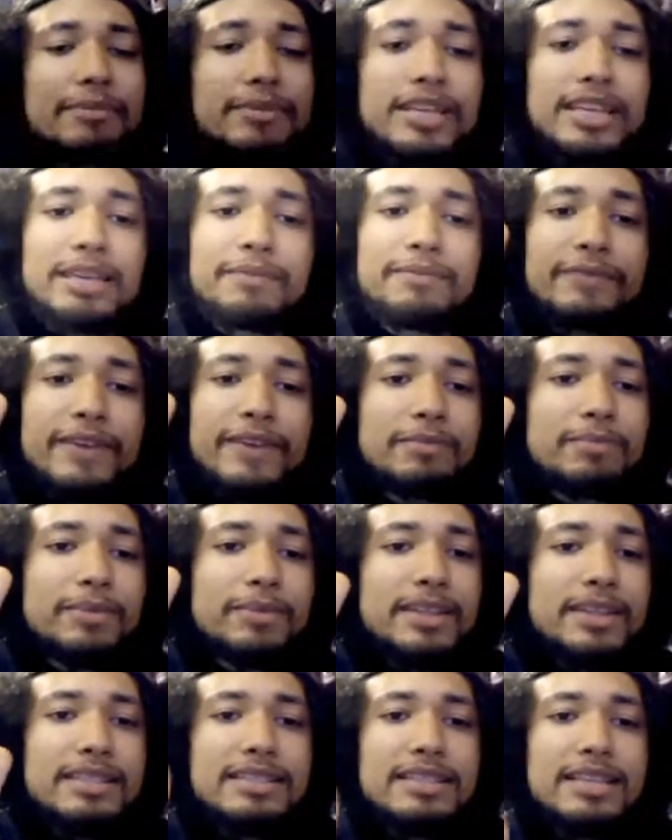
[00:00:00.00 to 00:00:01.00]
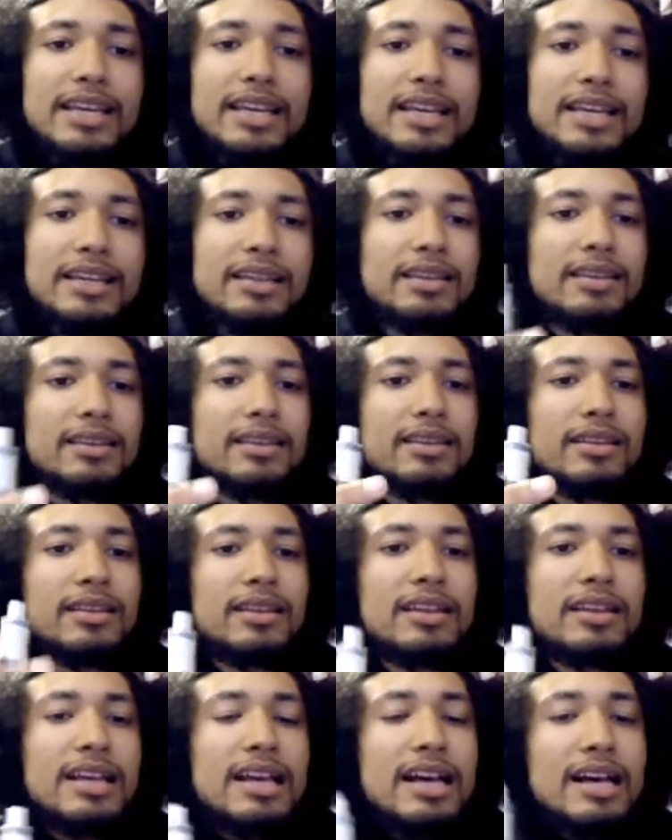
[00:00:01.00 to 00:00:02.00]
I'm gonna keep vaping this thing.
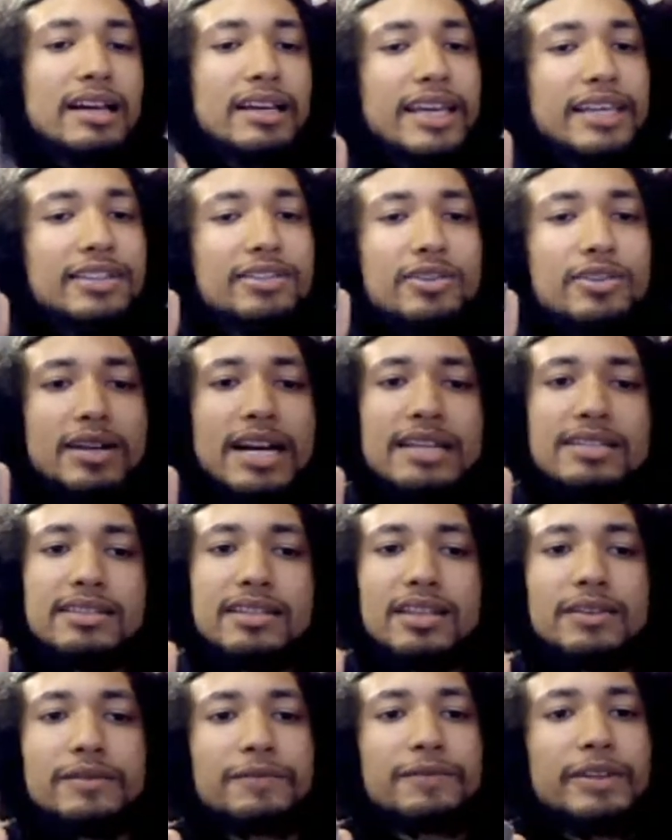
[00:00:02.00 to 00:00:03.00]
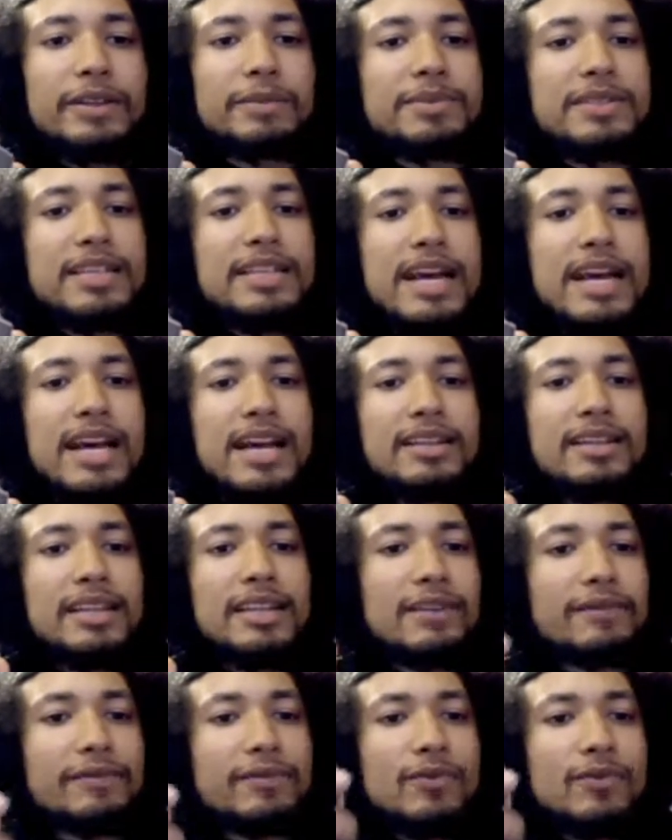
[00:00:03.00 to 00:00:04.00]
I'll catch you guys on the flip side.
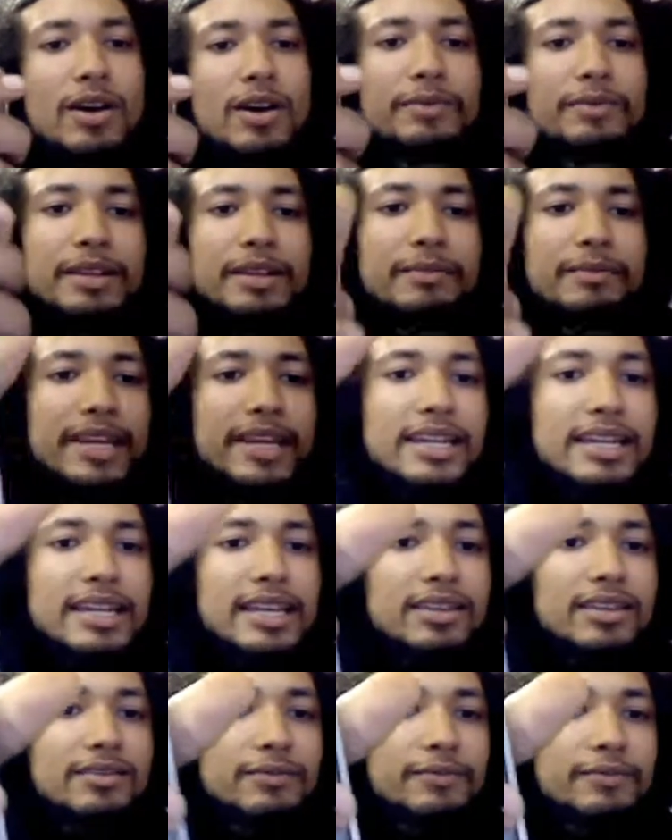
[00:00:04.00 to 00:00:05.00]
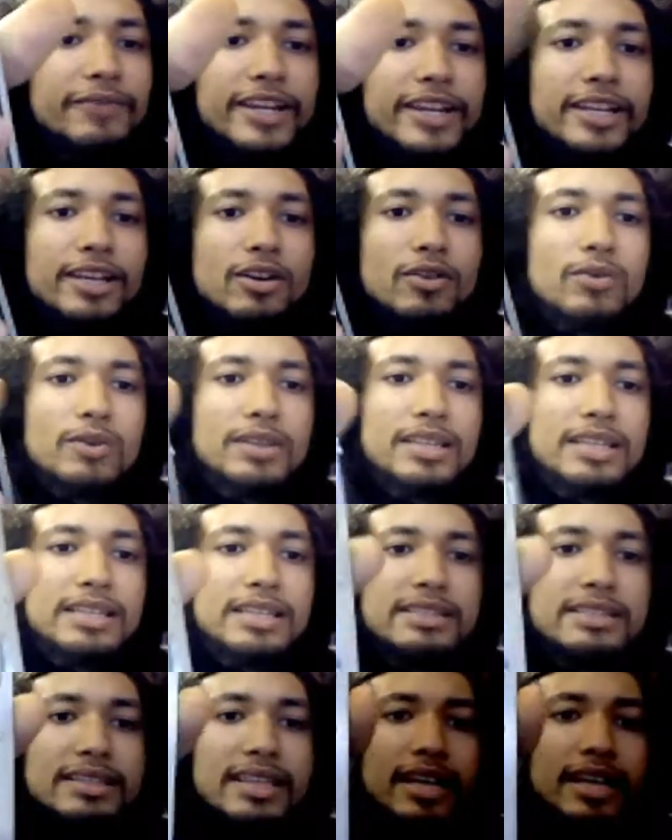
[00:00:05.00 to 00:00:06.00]
If you want me to make another video with
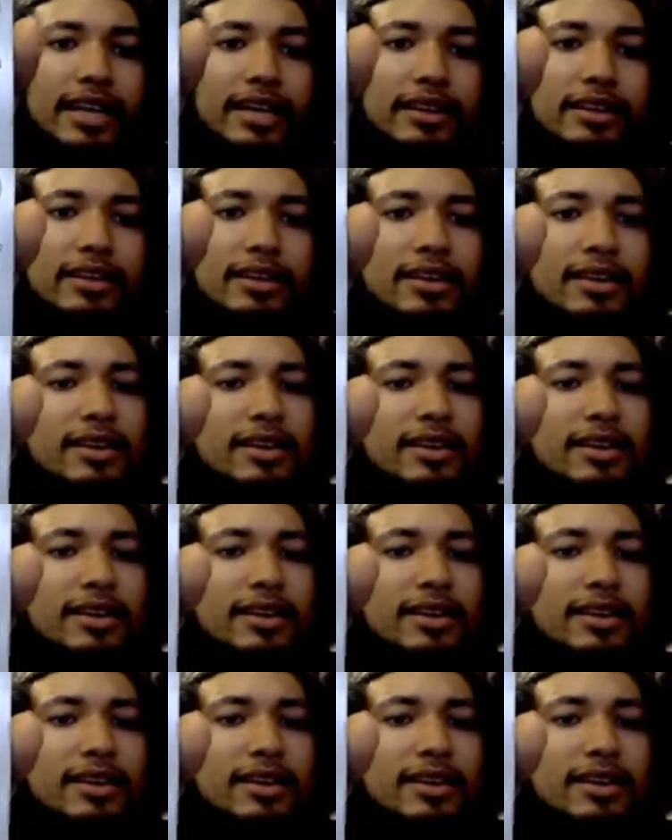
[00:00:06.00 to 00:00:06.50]
this thing,